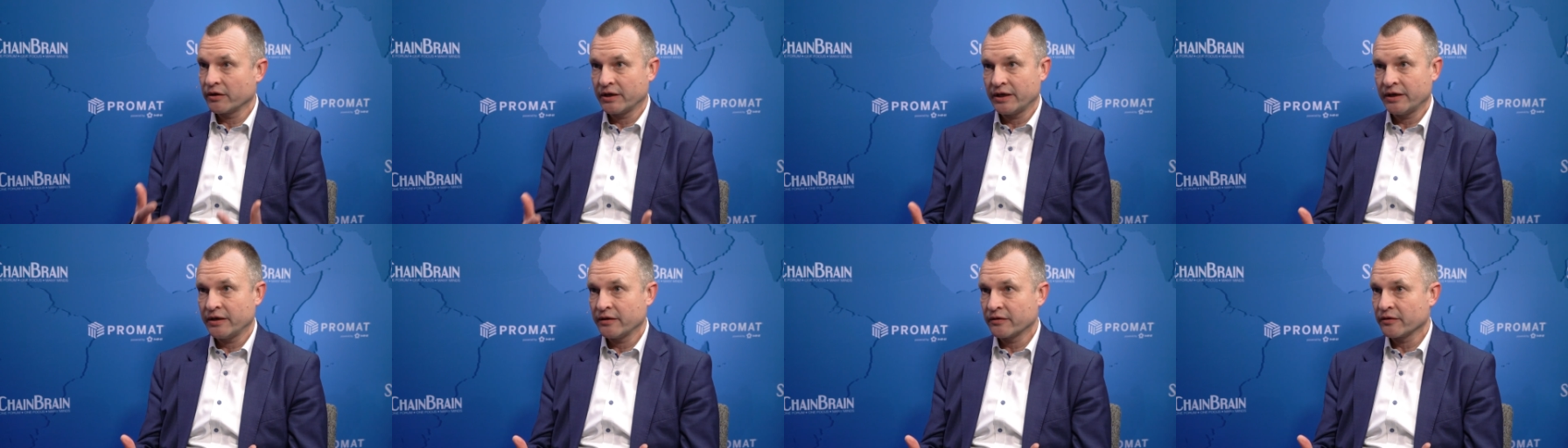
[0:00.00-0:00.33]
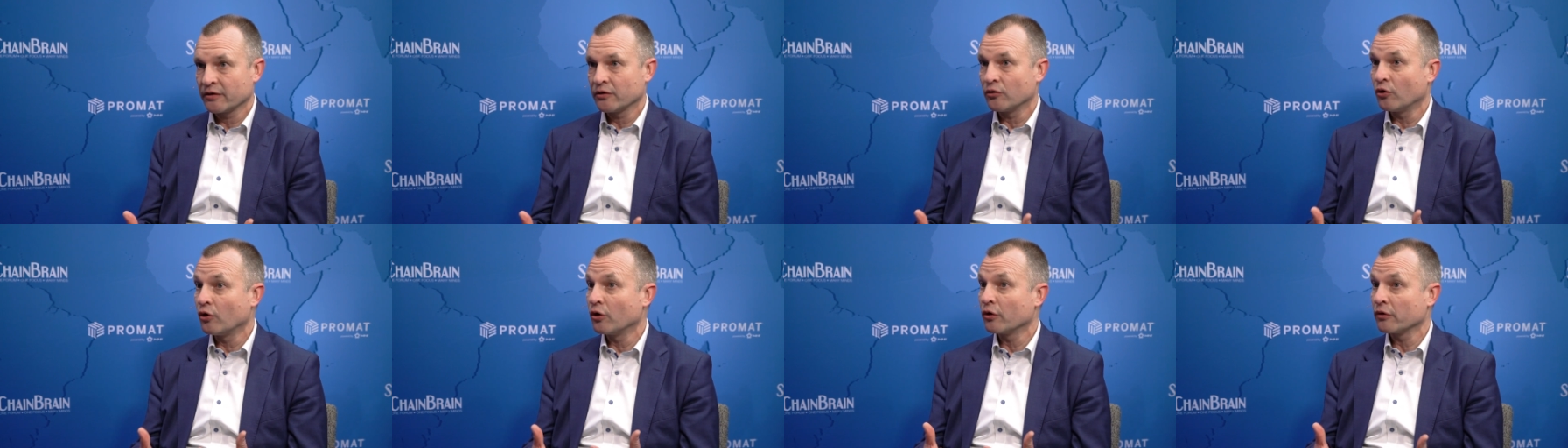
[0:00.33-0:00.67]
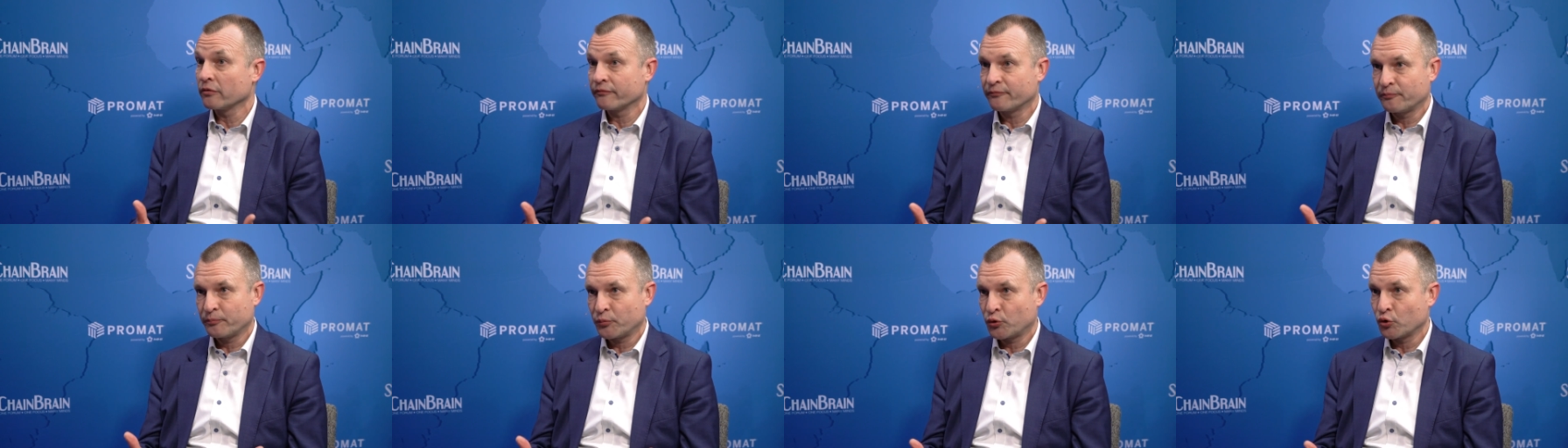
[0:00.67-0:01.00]
either
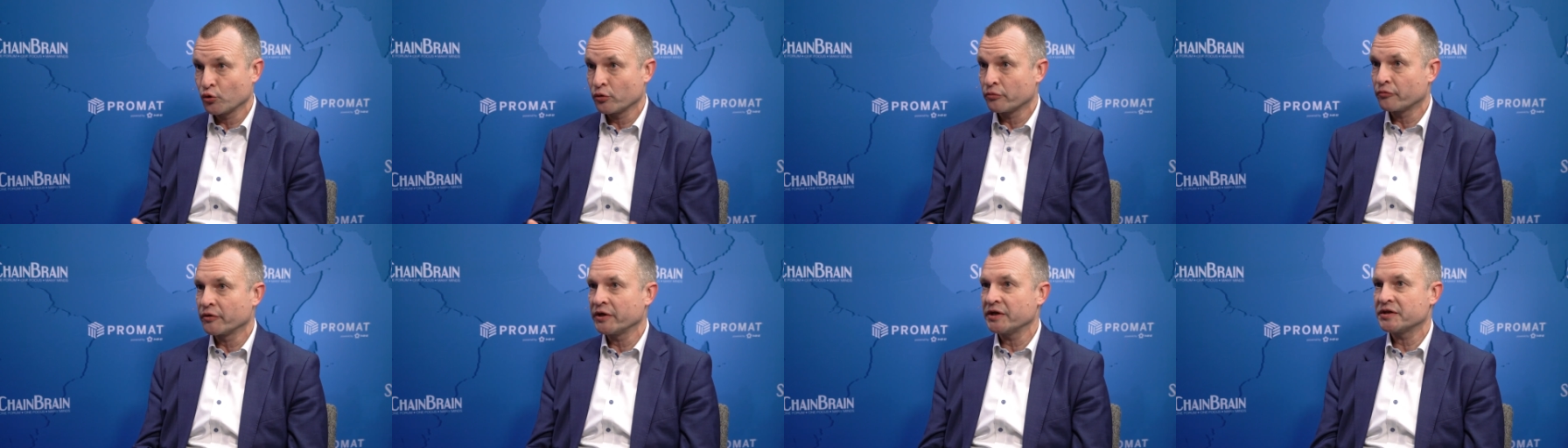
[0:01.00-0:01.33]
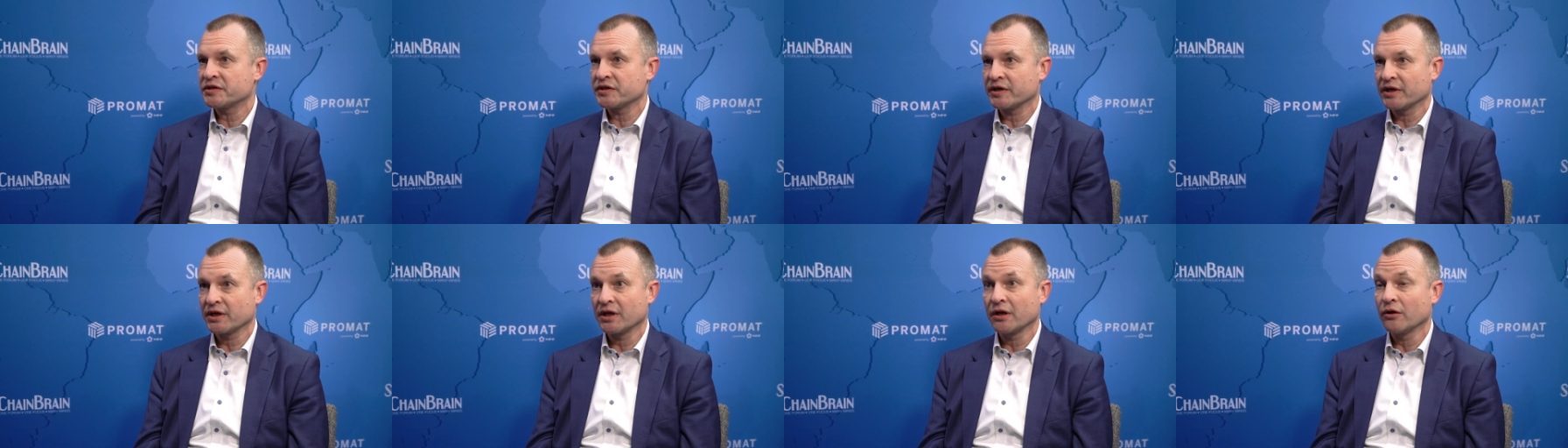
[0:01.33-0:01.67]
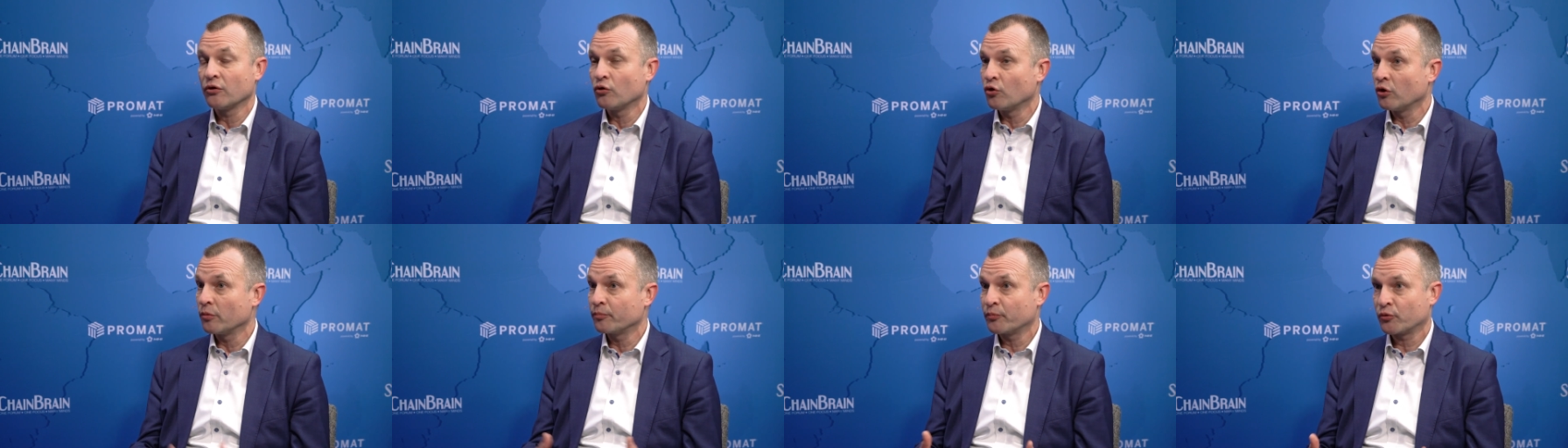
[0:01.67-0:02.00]
or pure
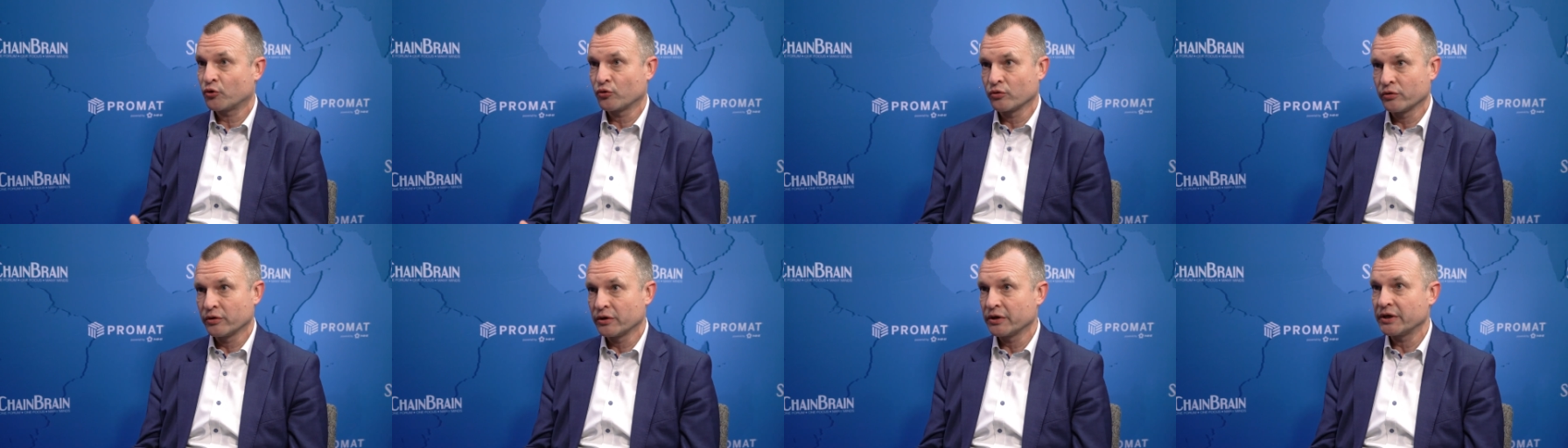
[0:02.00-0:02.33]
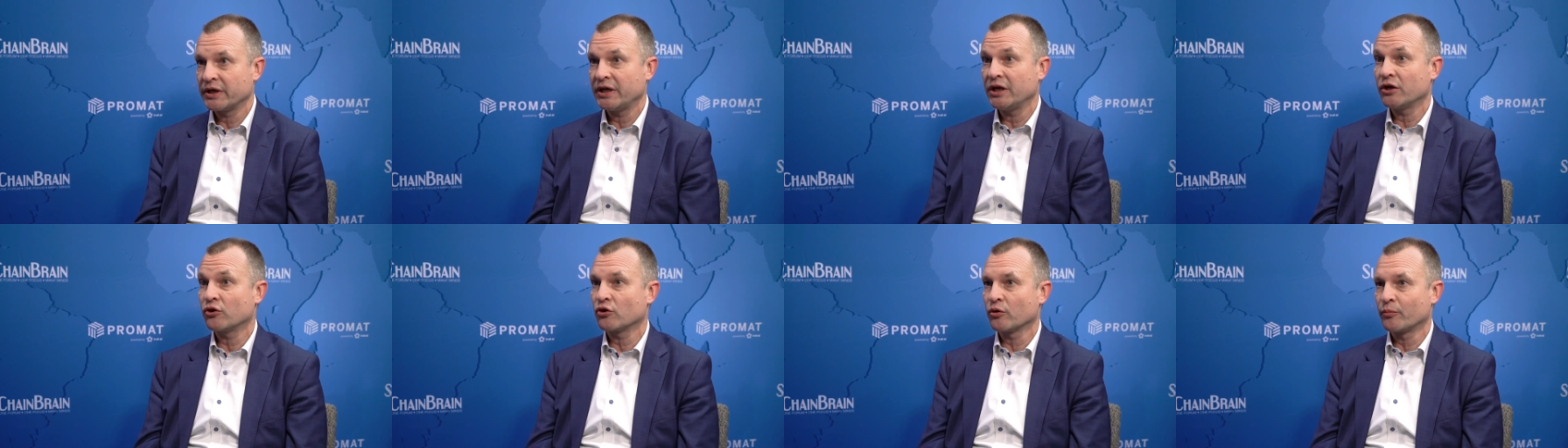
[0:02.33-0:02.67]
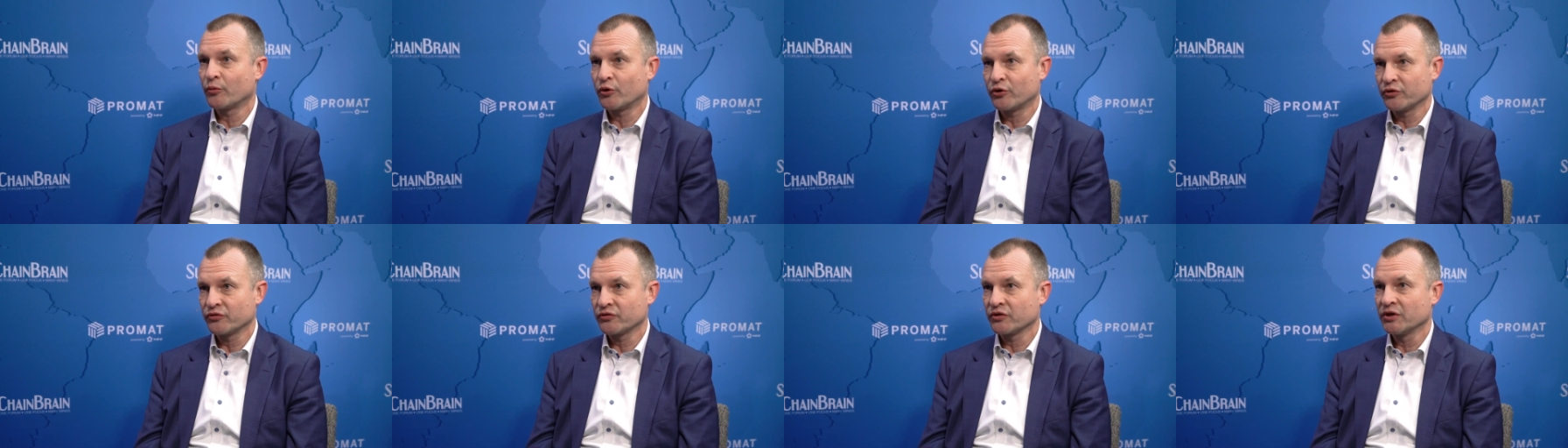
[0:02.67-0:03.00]
retail or pure
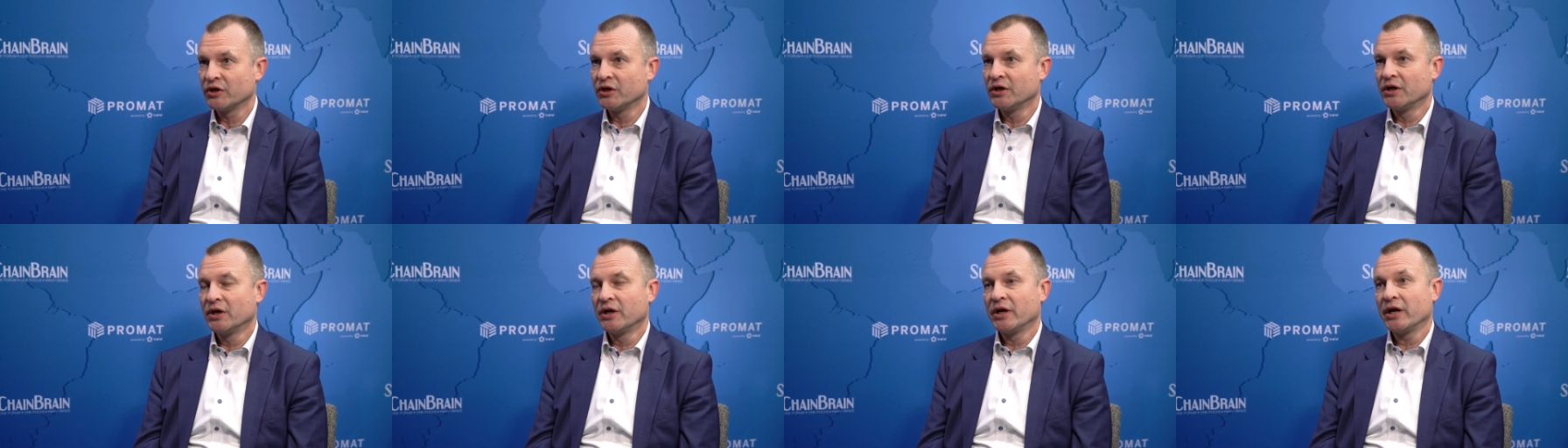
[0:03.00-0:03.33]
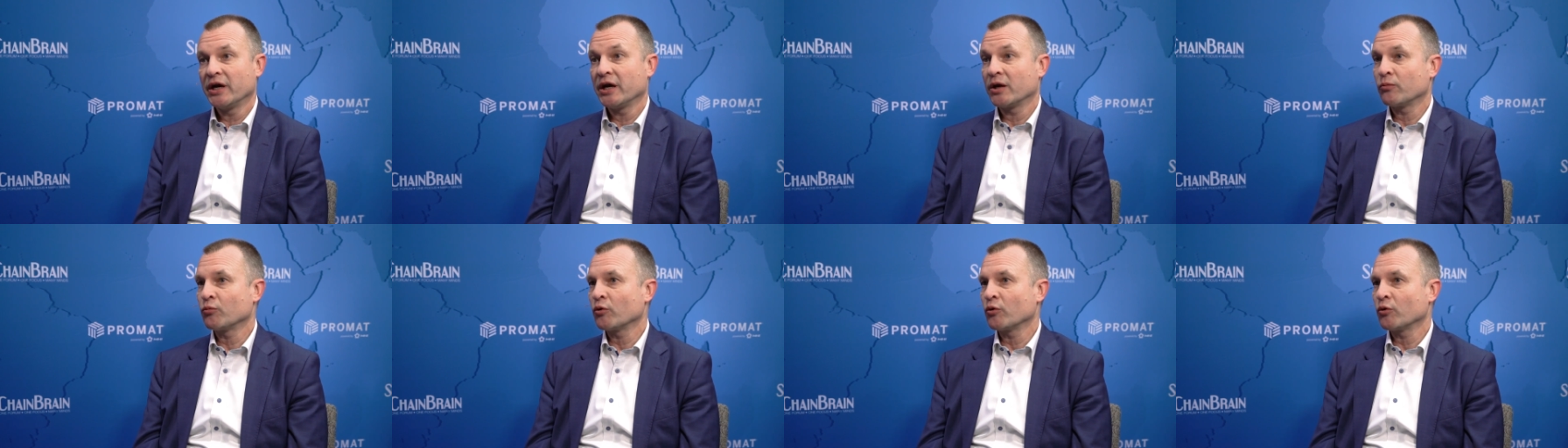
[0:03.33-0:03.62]
e-commerce. And